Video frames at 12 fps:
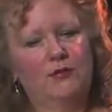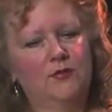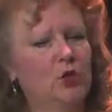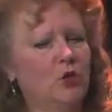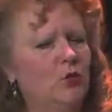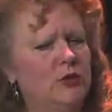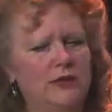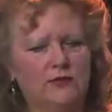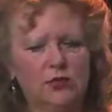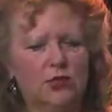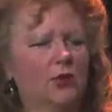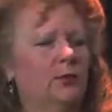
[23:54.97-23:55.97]
use of
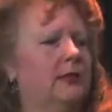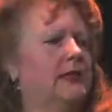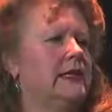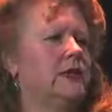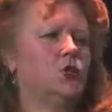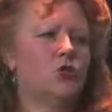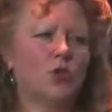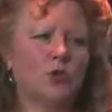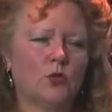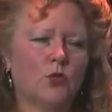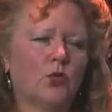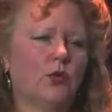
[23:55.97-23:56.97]
soybeans in
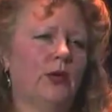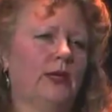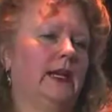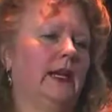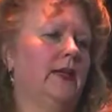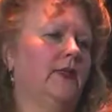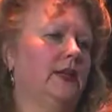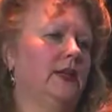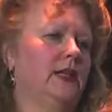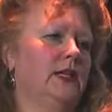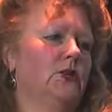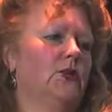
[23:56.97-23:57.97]
general and how they
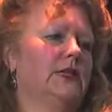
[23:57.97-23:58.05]
lead to